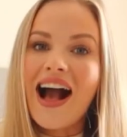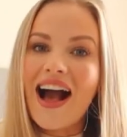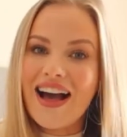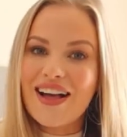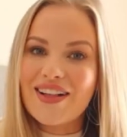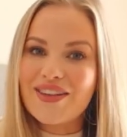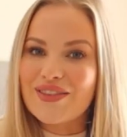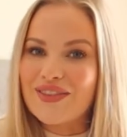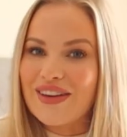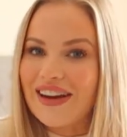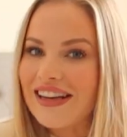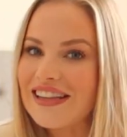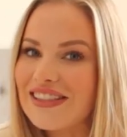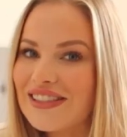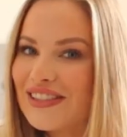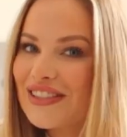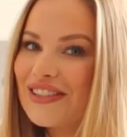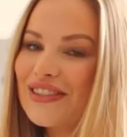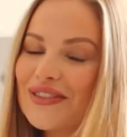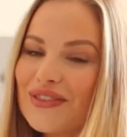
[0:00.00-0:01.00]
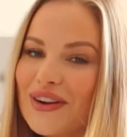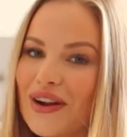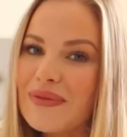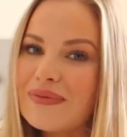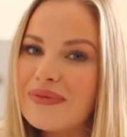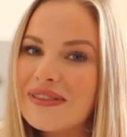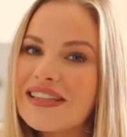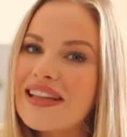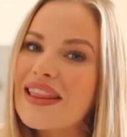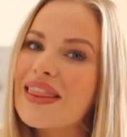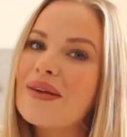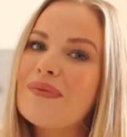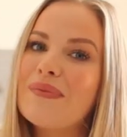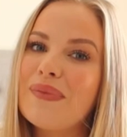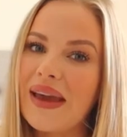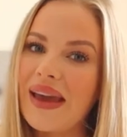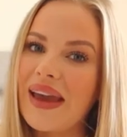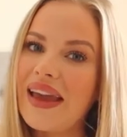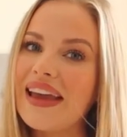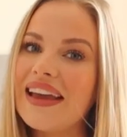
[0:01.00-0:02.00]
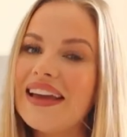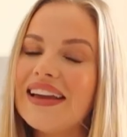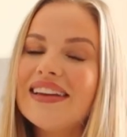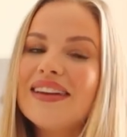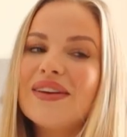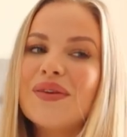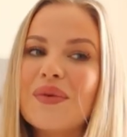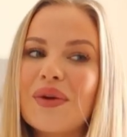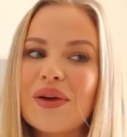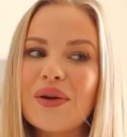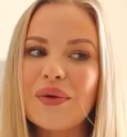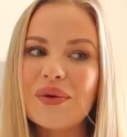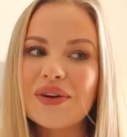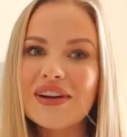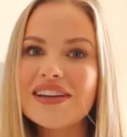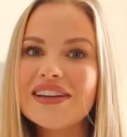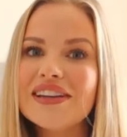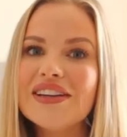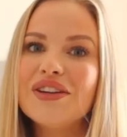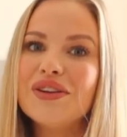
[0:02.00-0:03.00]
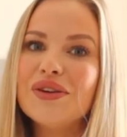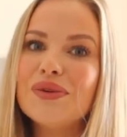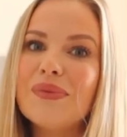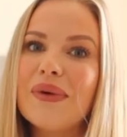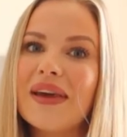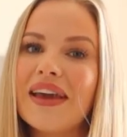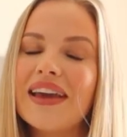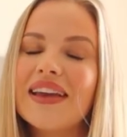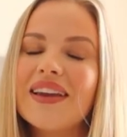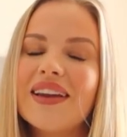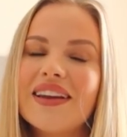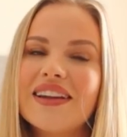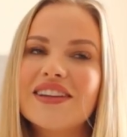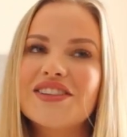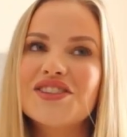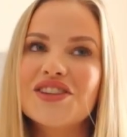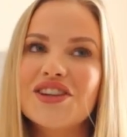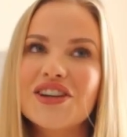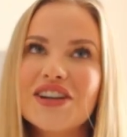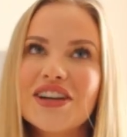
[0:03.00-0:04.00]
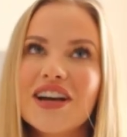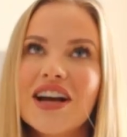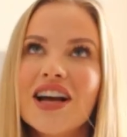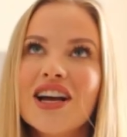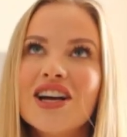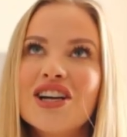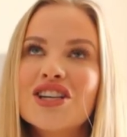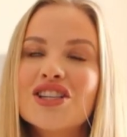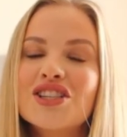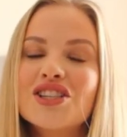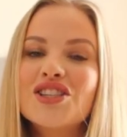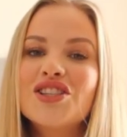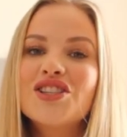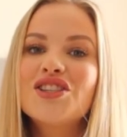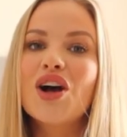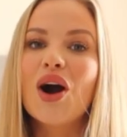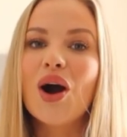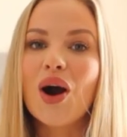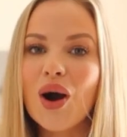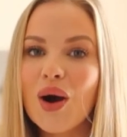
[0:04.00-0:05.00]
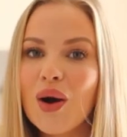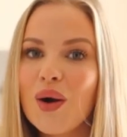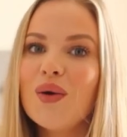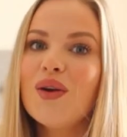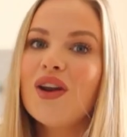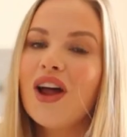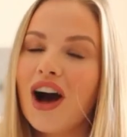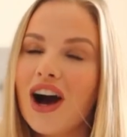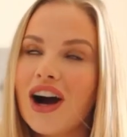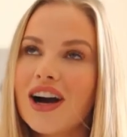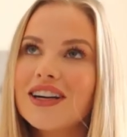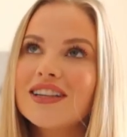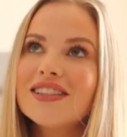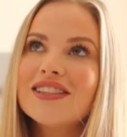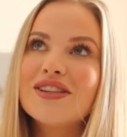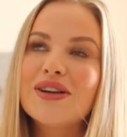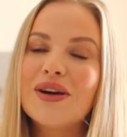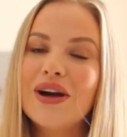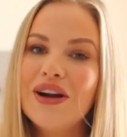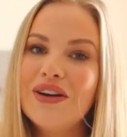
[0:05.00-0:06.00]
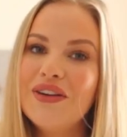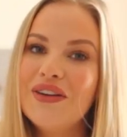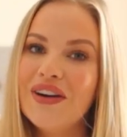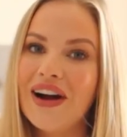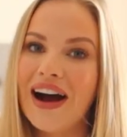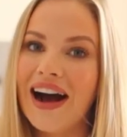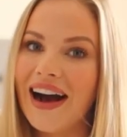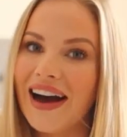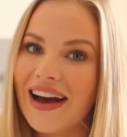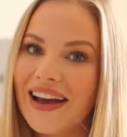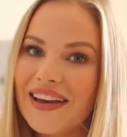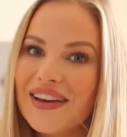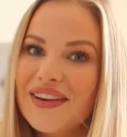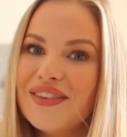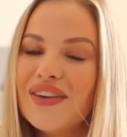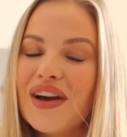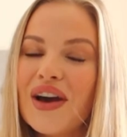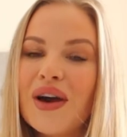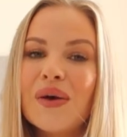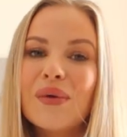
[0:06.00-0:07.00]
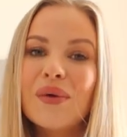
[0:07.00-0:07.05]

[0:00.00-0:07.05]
I already stripped the bed. We ordered a new bed and it took so long to arrive.